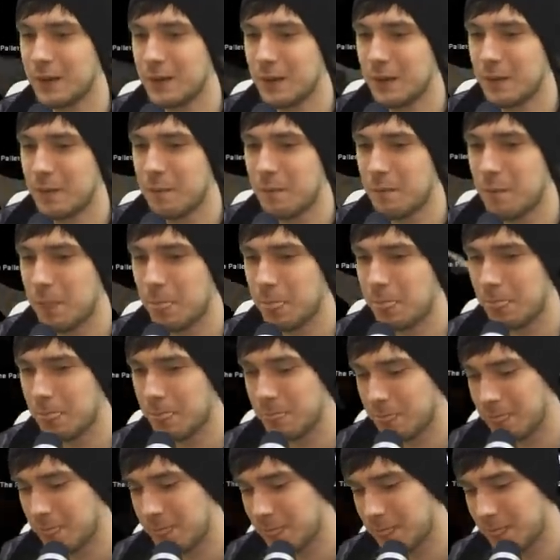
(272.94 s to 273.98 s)
Yeah.
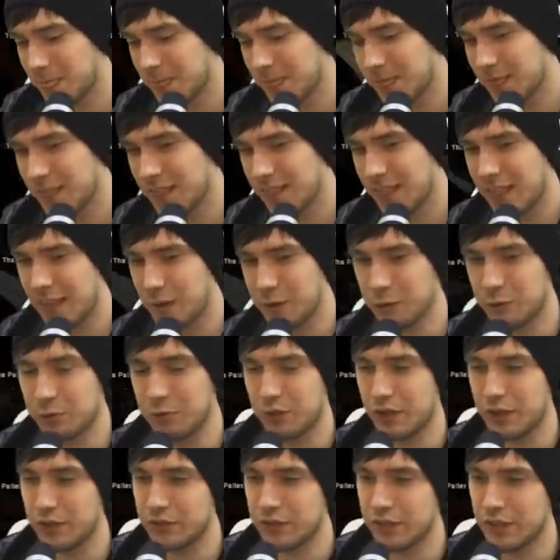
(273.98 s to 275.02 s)
It was
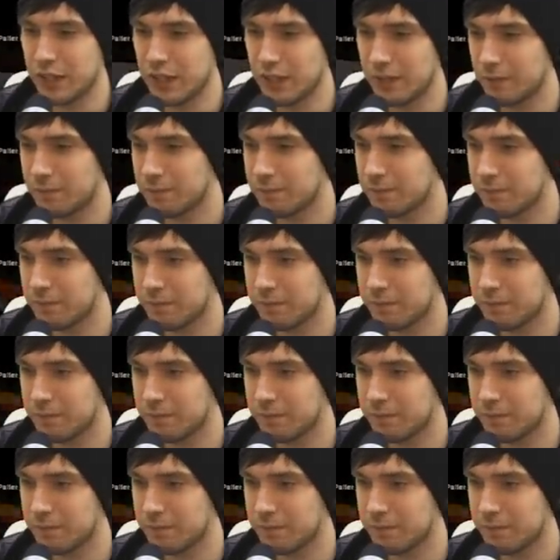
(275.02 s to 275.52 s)
pretty funny.